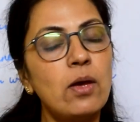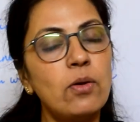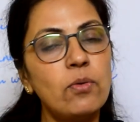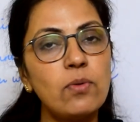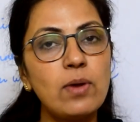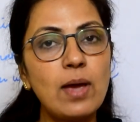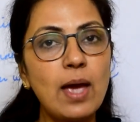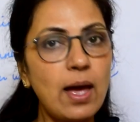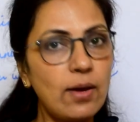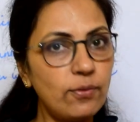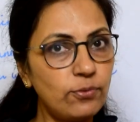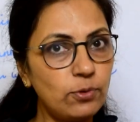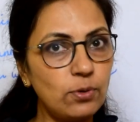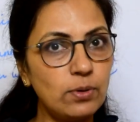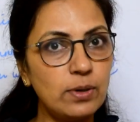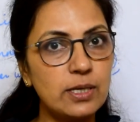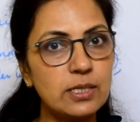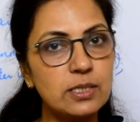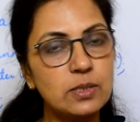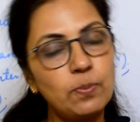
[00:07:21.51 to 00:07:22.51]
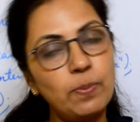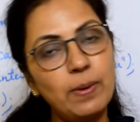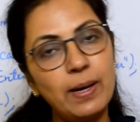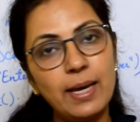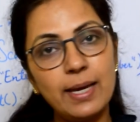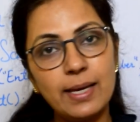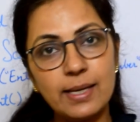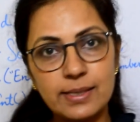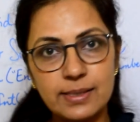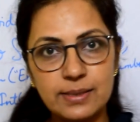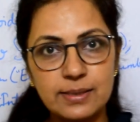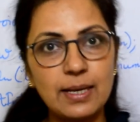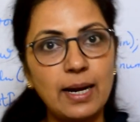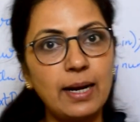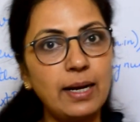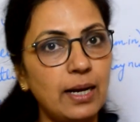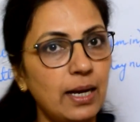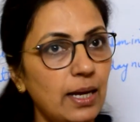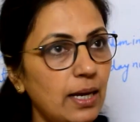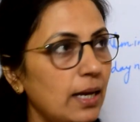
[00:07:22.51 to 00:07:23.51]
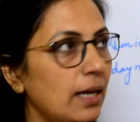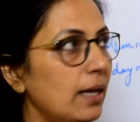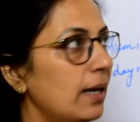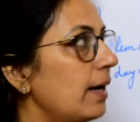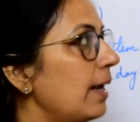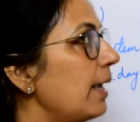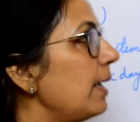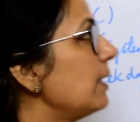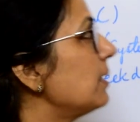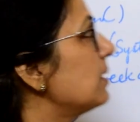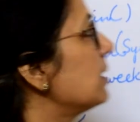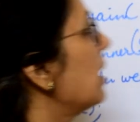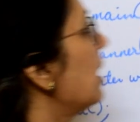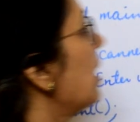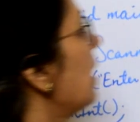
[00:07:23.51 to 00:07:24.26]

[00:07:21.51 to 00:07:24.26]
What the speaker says: we have to display Sunday, right?